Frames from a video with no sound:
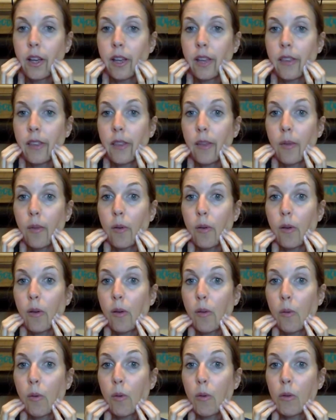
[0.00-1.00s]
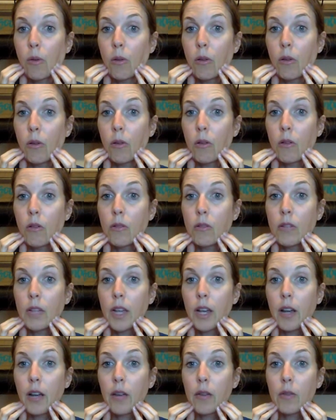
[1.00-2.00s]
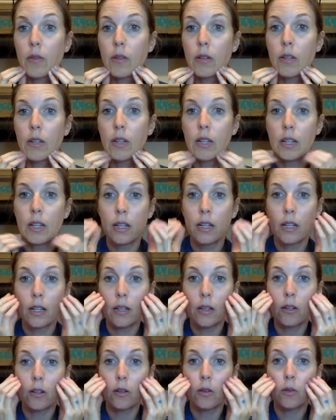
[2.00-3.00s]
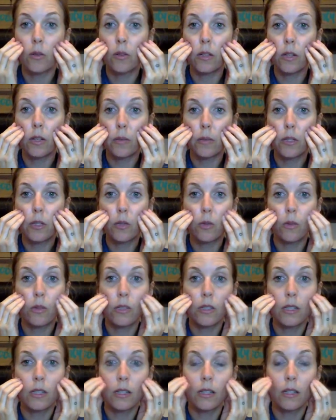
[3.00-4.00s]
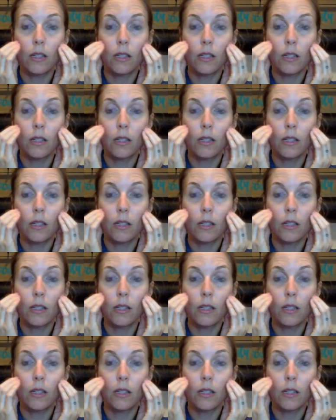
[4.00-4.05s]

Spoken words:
And then I'm going to pull down, a little bit towards the